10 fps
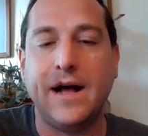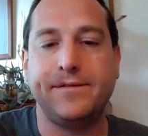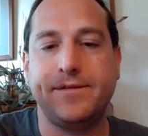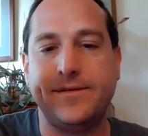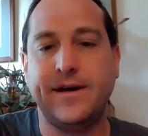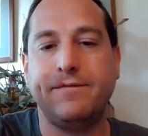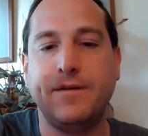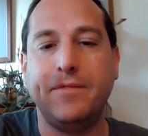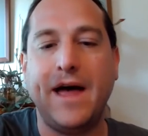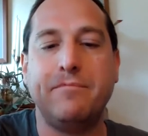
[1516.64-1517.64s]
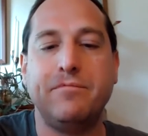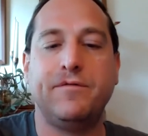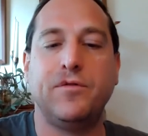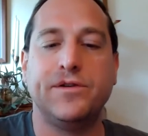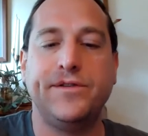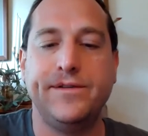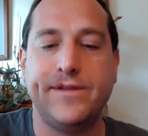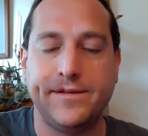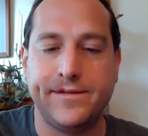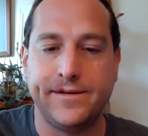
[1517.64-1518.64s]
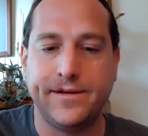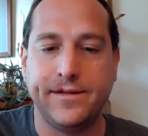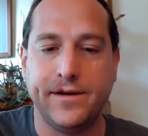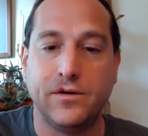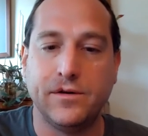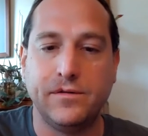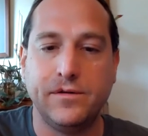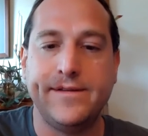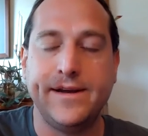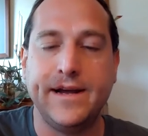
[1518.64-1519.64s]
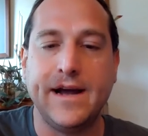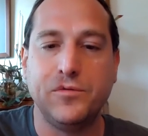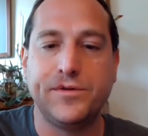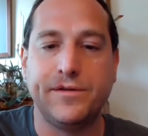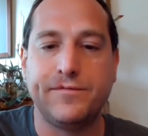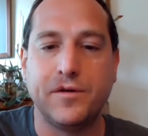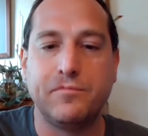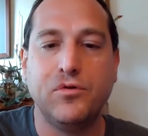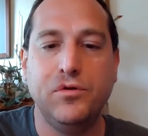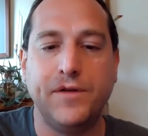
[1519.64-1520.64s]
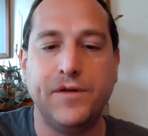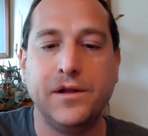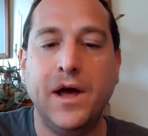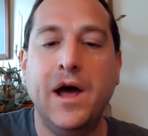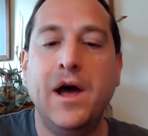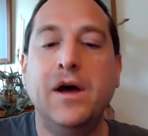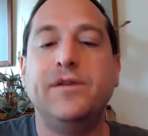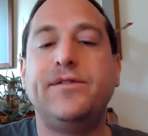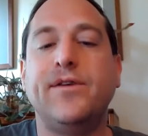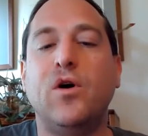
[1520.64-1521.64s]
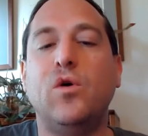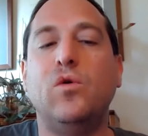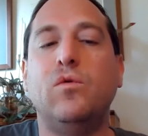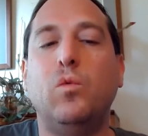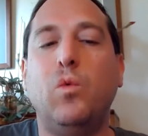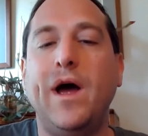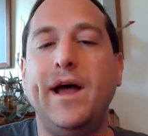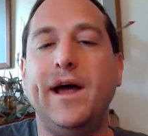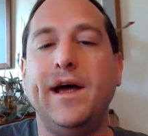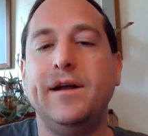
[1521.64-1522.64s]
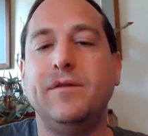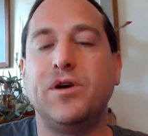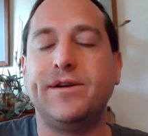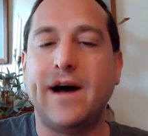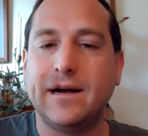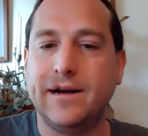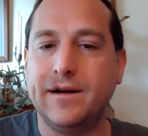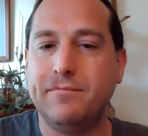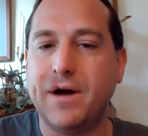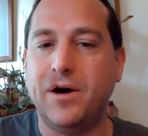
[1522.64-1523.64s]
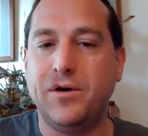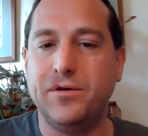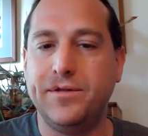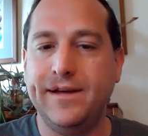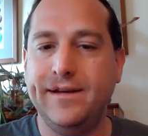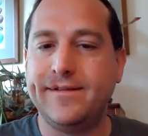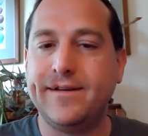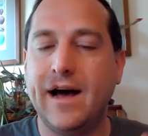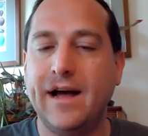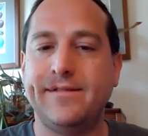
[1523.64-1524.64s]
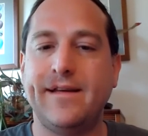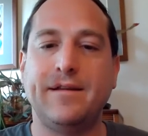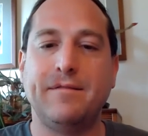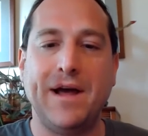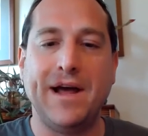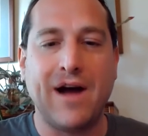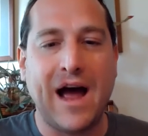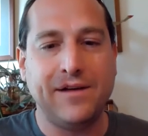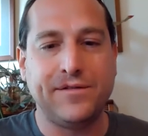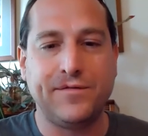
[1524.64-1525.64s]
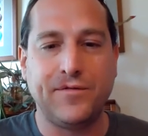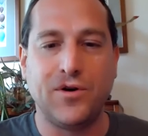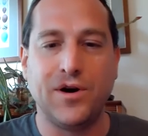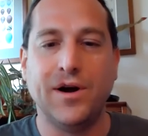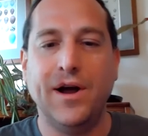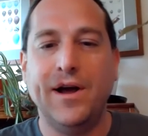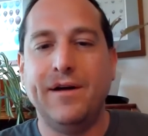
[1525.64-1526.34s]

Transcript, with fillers: cuts stuff from that before she sends it to the or city council for approval. So when we're talking about these cuts that the mayor asked for,